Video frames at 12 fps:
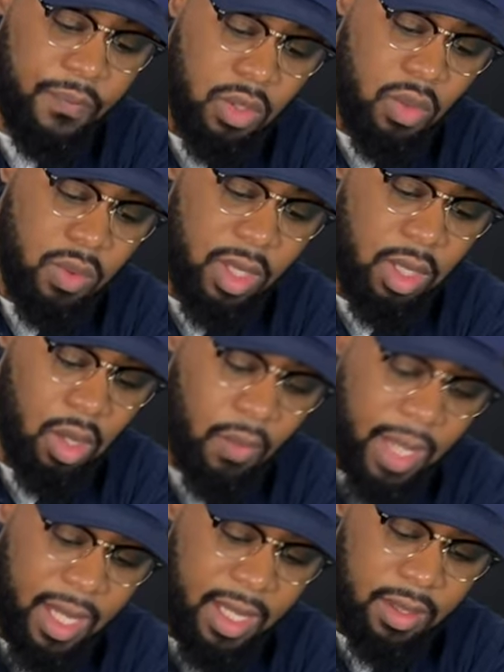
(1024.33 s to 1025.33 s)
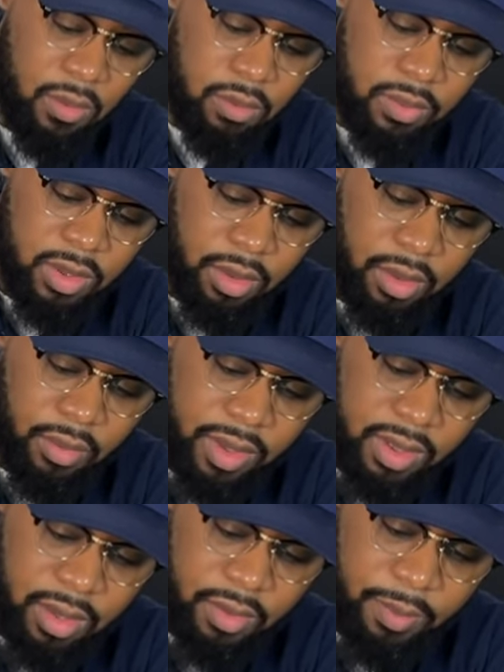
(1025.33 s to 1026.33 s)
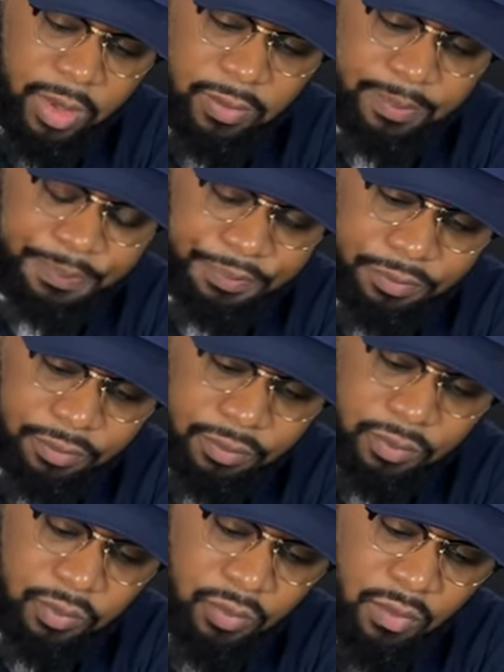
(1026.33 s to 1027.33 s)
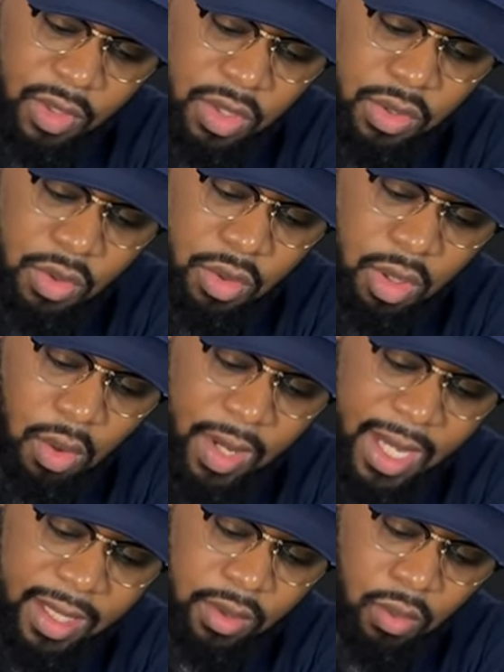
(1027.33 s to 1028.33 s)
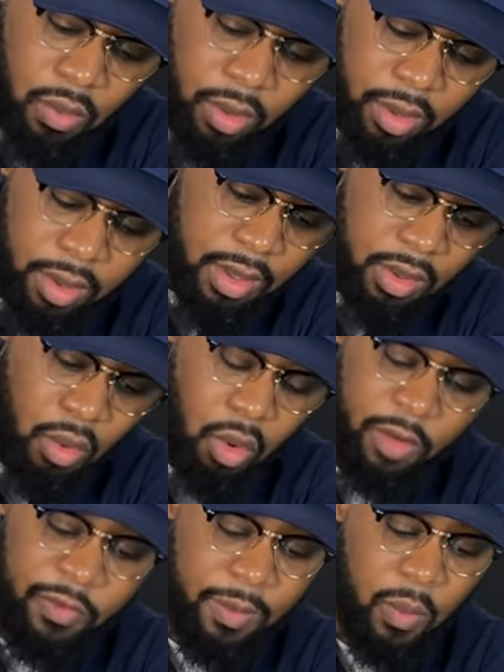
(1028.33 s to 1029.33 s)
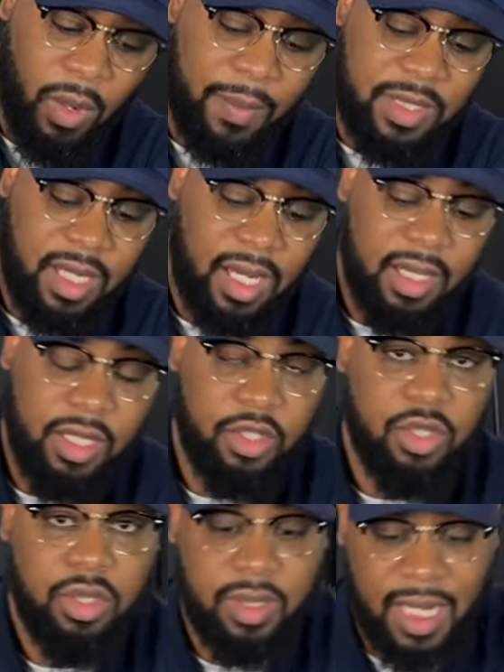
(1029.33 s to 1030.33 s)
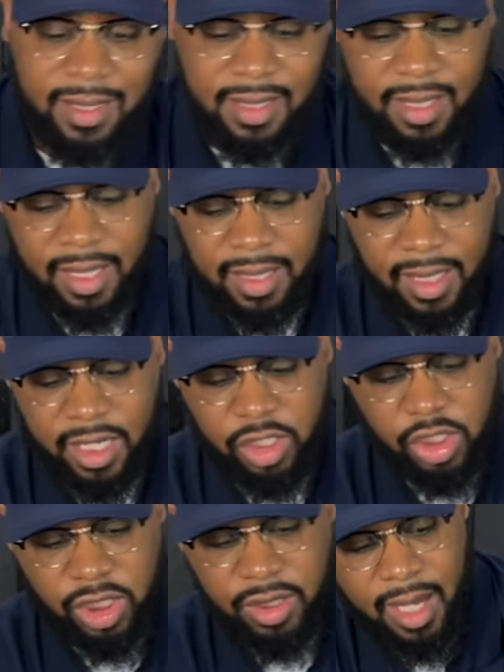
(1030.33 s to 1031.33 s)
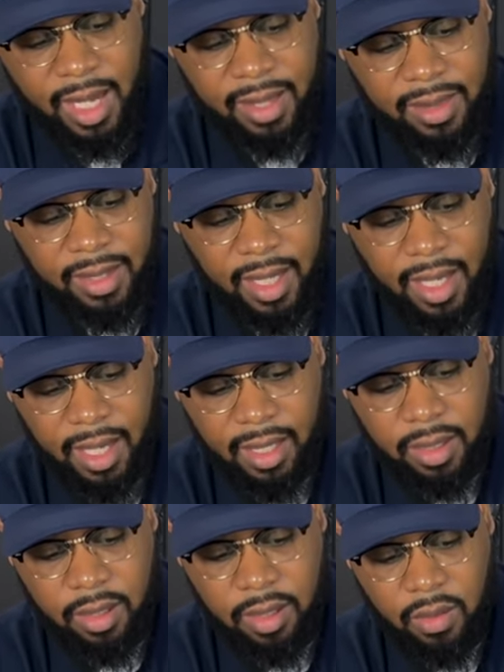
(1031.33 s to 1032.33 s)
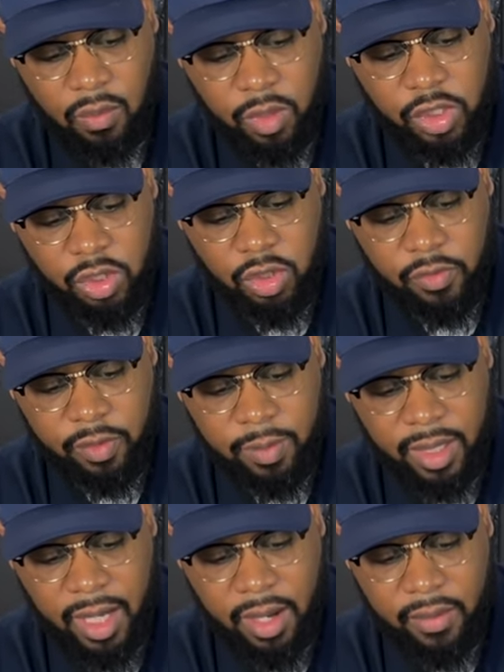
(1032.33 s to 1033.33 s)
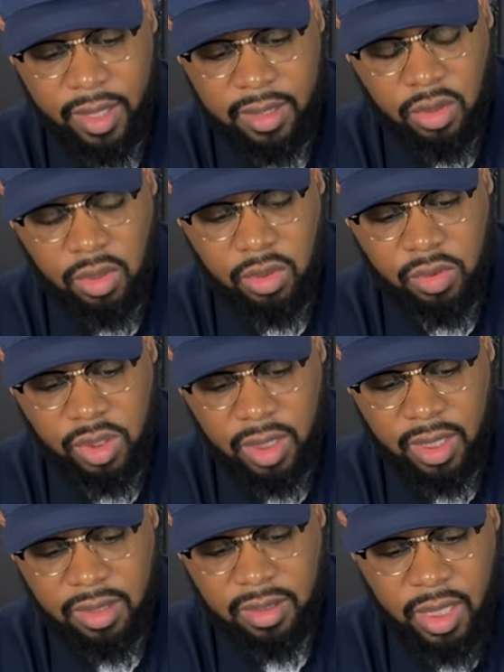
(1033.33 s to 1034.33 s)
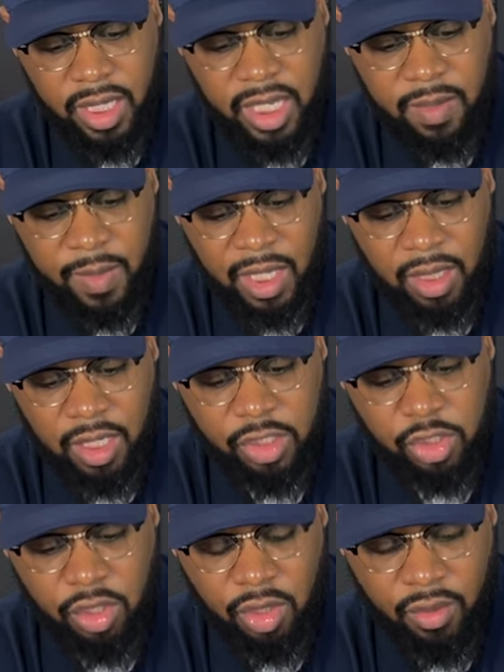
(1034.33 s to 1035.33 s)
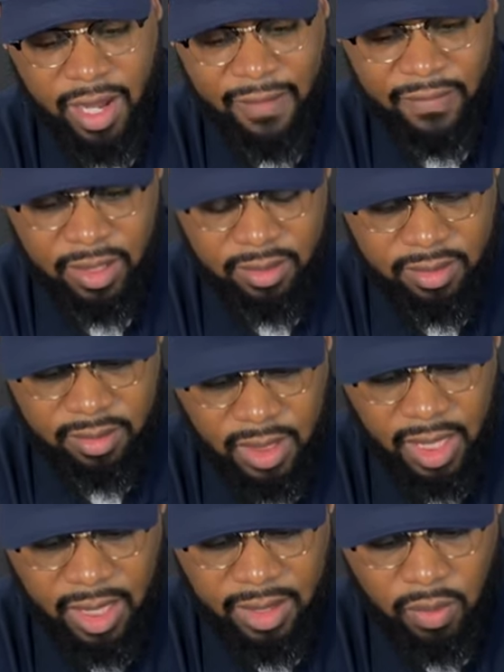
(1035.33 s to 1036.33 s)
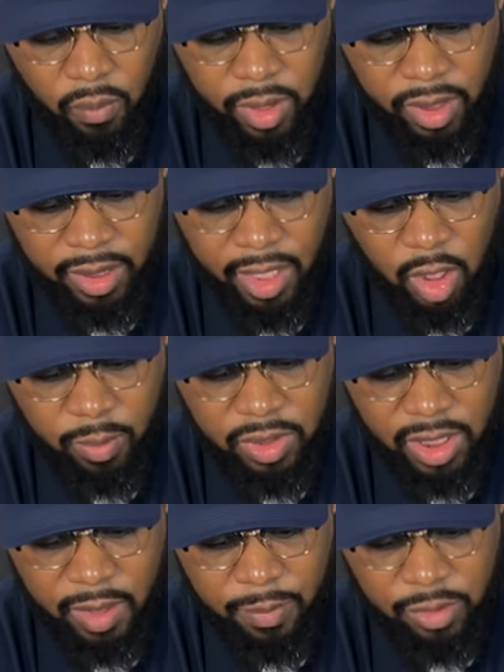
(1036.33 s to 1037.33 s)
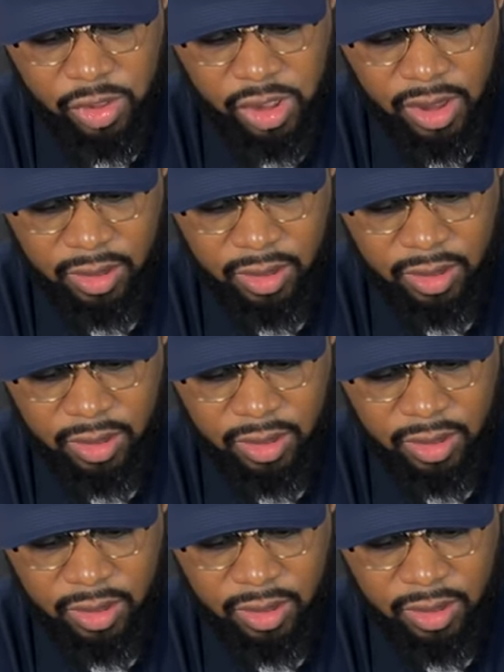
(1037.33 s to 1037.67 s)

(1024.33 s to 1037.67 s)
you can go ahead. Oops, starting to crease there in the middle. You can go ahead and order. You order from the website, get your 1999 sheet, and then what you do from there is you just email us your graphics, and then we're gonna help set up your sheet.